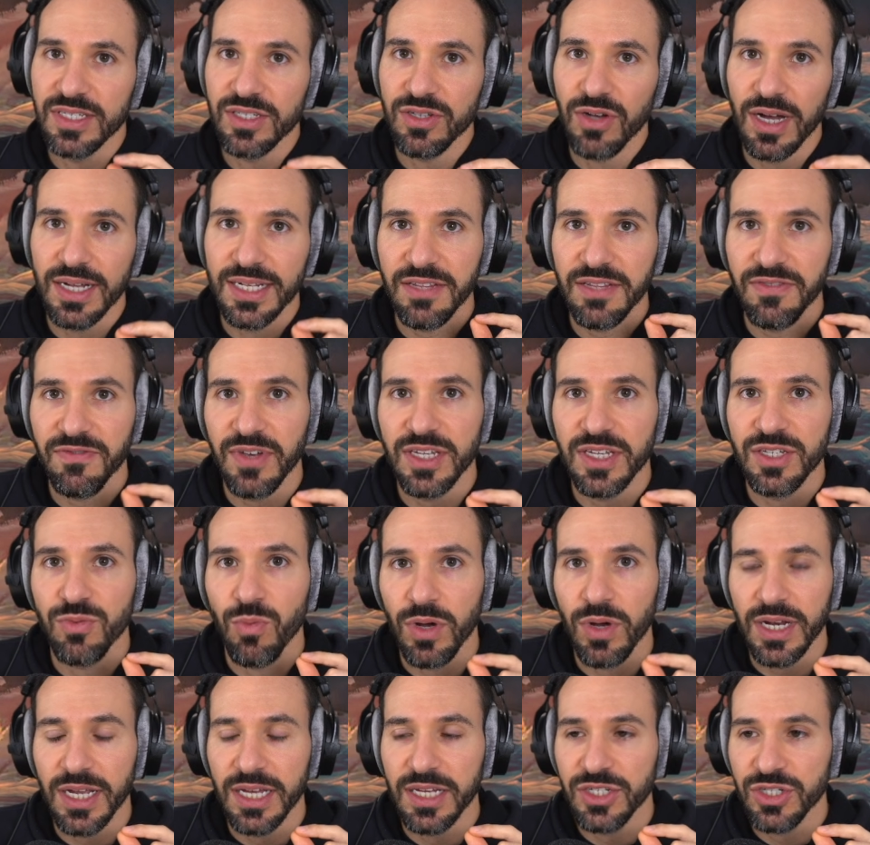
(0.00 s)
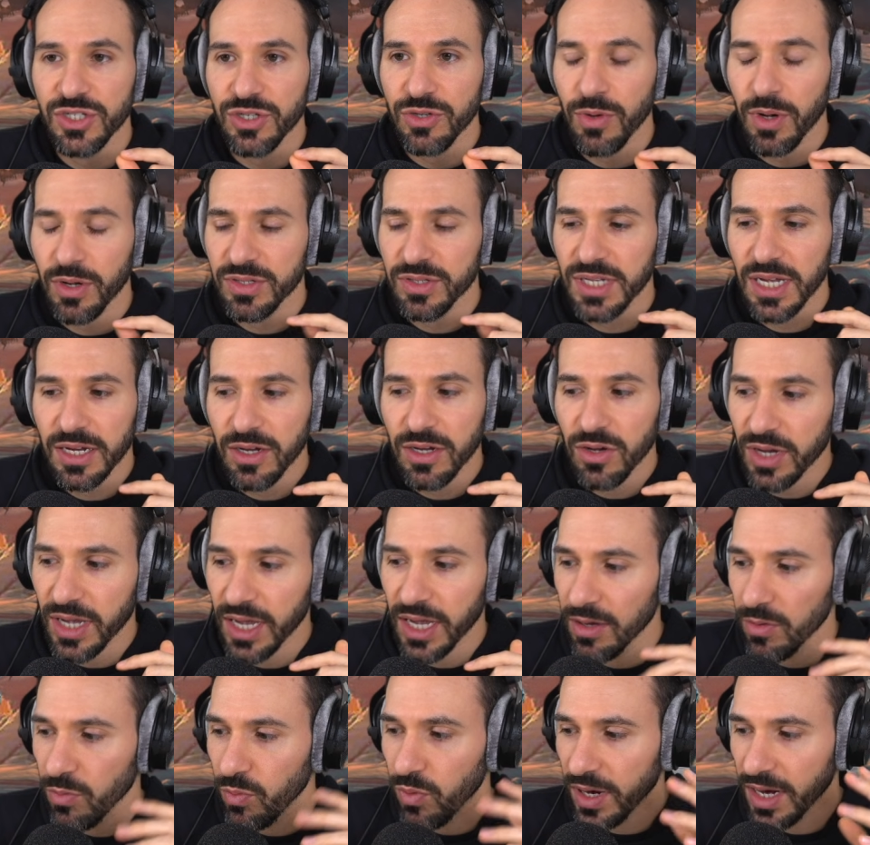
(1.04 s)
So I did face one issue. I was like,
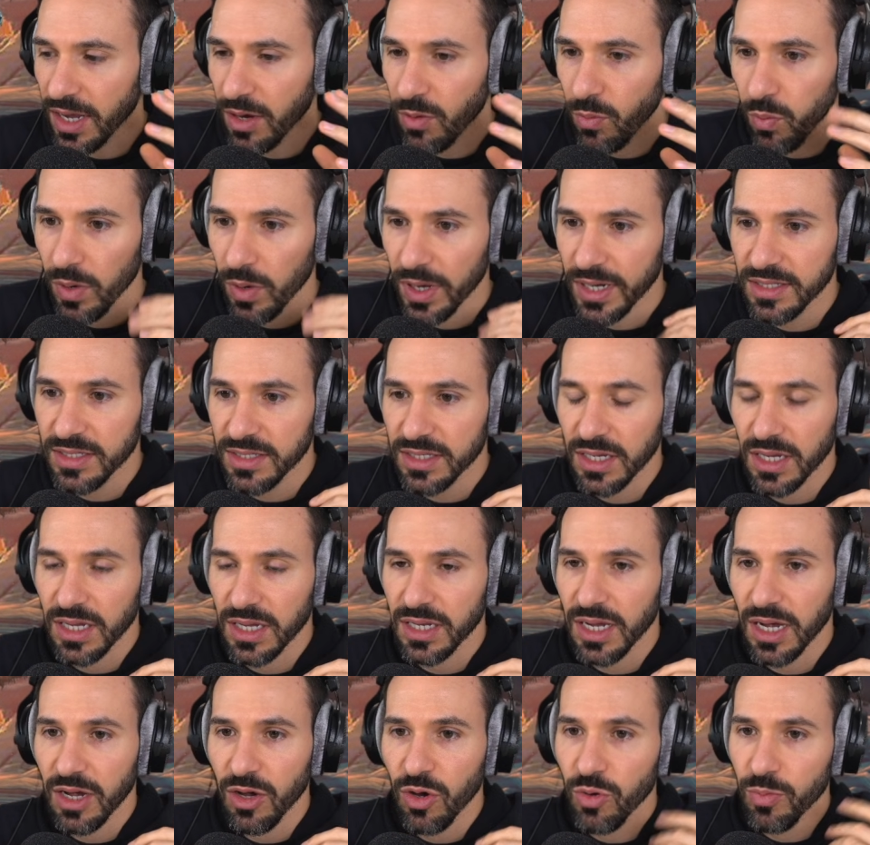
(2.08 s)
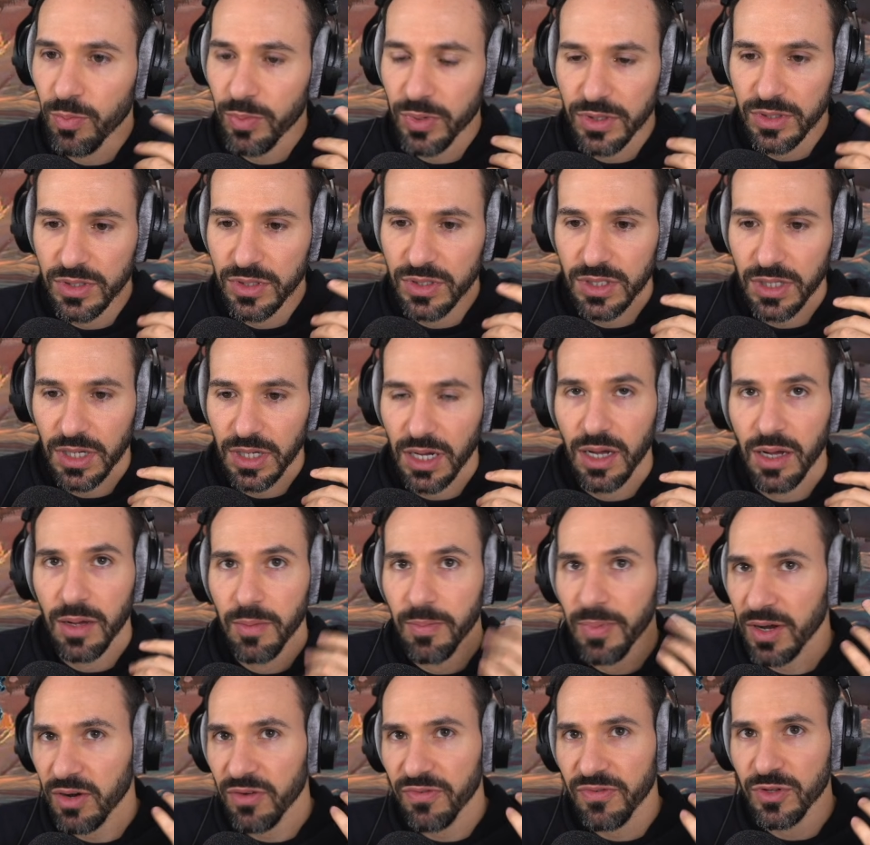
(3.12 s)
okay, when I went and I opened
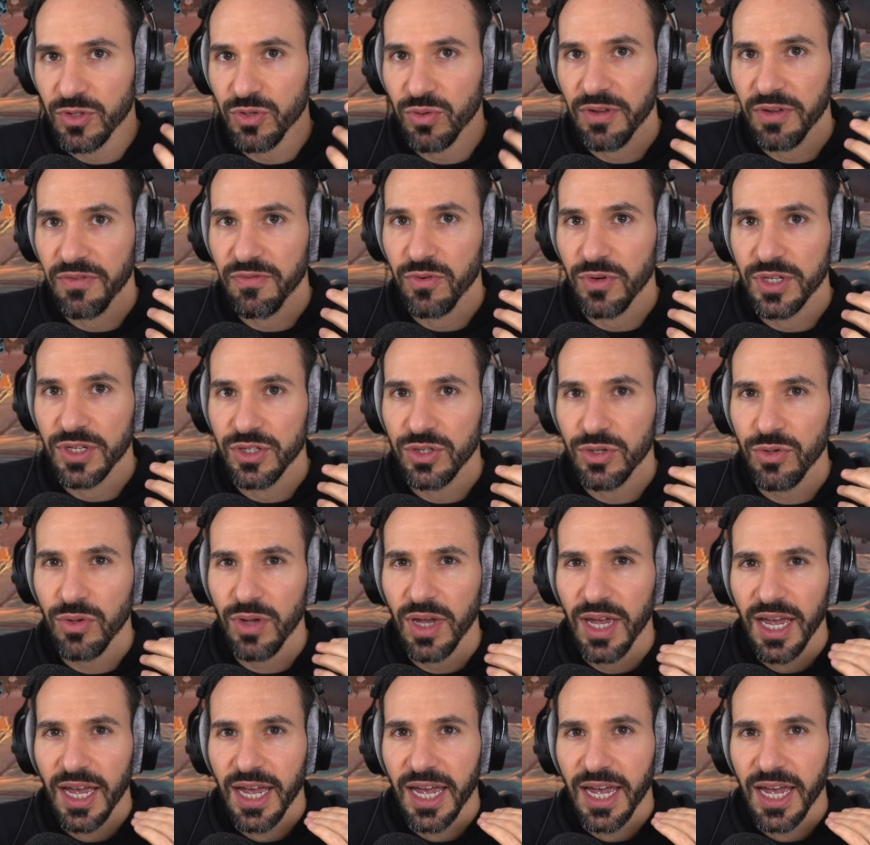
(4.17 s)
Battlefield 2042,